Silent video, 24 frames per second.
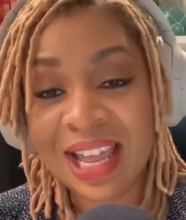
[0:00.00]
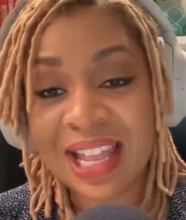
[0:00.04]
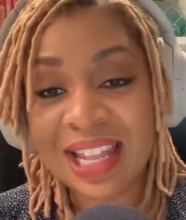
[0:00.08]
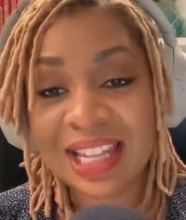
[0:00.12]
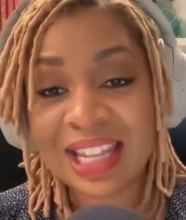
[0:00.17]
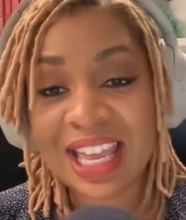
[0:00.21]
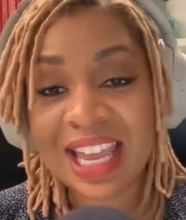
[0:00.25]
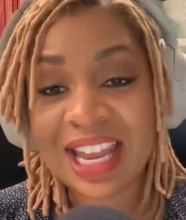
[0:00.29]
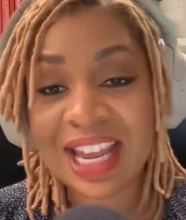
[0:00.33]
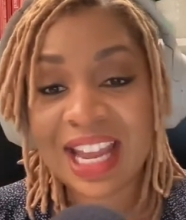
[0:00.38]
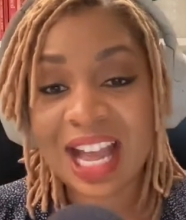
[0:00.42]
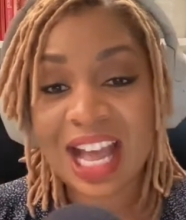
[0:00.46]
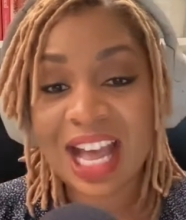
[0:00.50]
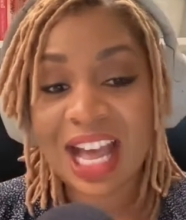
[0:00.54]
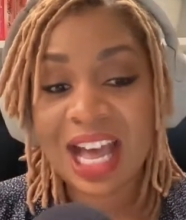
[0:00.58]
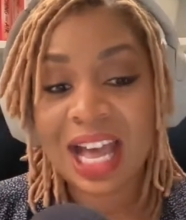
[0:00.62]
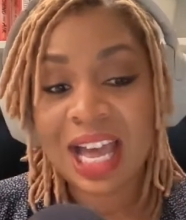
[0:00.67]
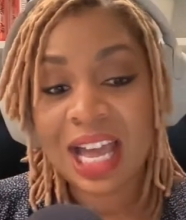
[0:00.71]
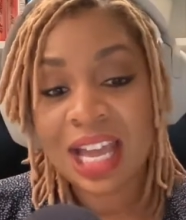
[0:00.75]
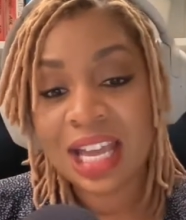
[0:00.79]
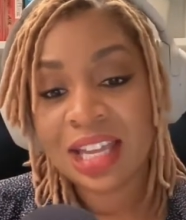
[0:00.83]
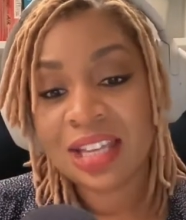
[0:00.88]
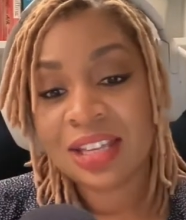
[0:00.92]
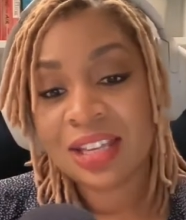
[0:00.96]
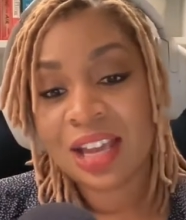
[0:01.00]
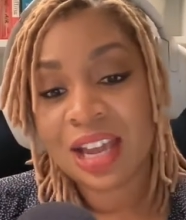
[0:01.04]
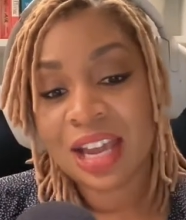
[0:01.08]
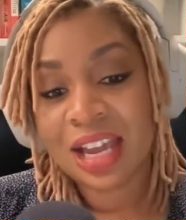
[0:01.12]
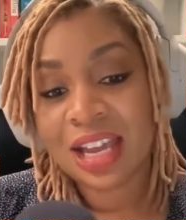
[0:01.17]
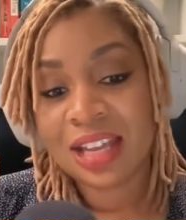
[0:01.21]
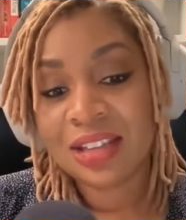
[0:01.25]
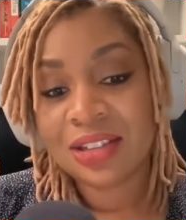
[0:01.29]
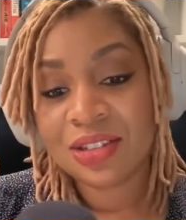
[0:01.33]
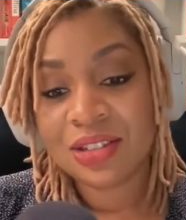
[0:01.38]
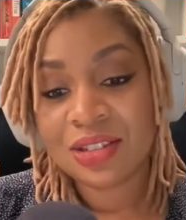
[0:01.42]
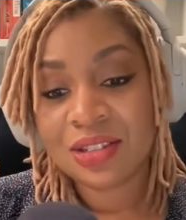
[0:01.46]
Like I
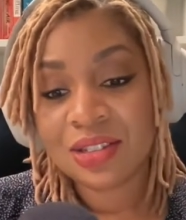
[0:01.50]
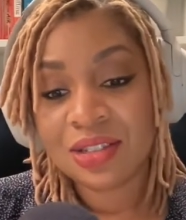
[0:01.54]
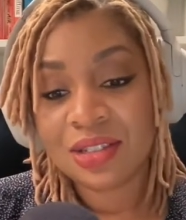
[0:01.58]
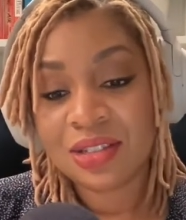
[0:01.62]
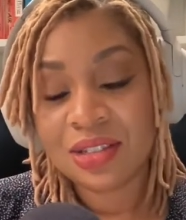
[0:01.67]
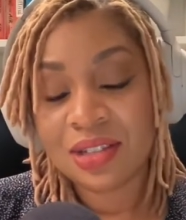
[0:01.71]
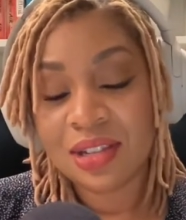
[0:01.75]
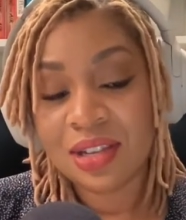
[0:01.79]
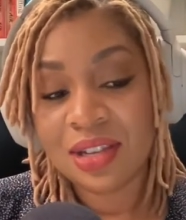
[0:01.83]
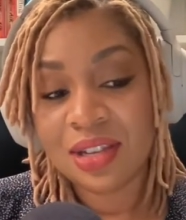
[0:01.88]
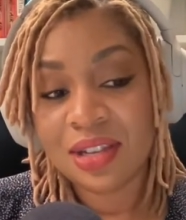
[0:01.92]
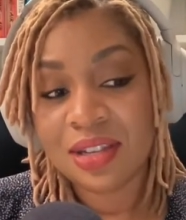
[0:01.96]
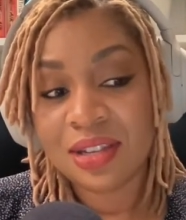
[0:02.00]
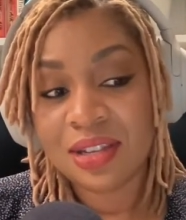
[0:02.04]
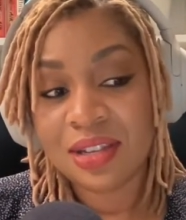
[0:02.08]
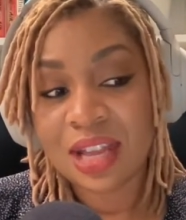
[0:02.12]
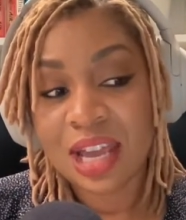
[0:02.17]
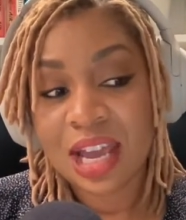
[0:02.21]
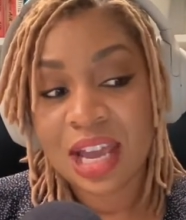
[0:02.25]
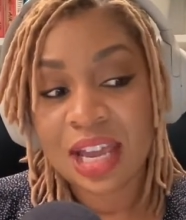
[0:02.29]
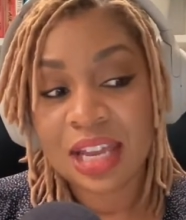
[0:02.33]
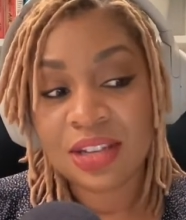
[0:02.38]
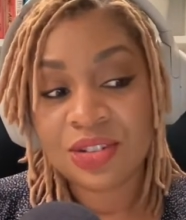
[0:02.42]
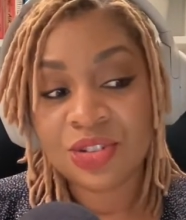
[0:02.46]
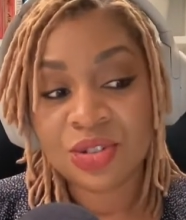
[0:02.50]
I I